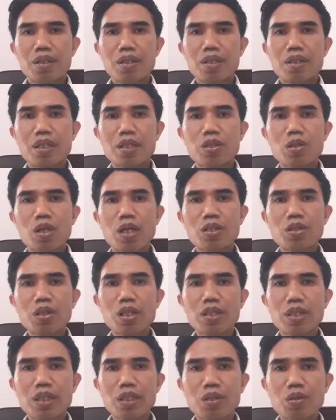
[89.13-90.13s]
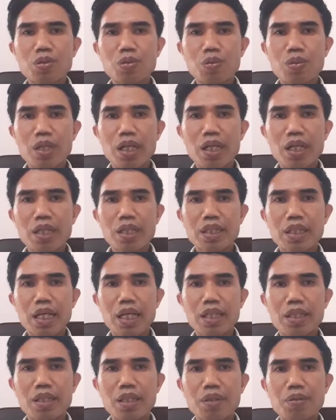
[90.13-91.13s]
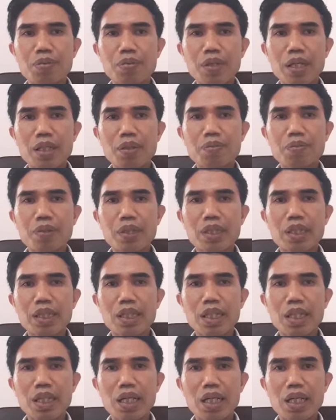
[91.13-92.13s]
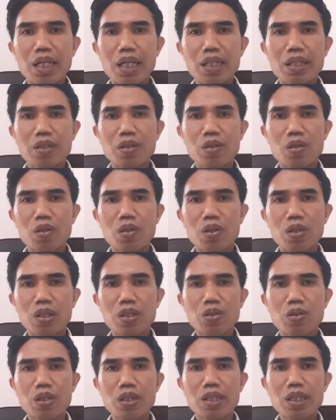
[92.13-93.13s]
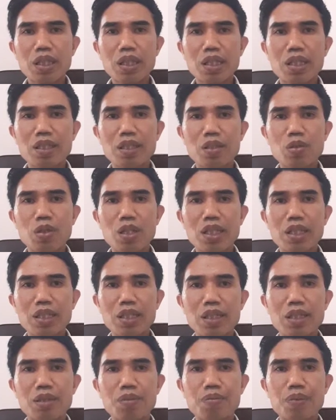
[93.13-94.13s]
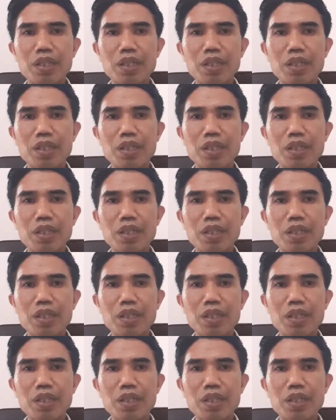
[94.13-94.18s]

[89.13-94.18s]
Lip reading: Natural resources can affect vertical and horizontal inequalities.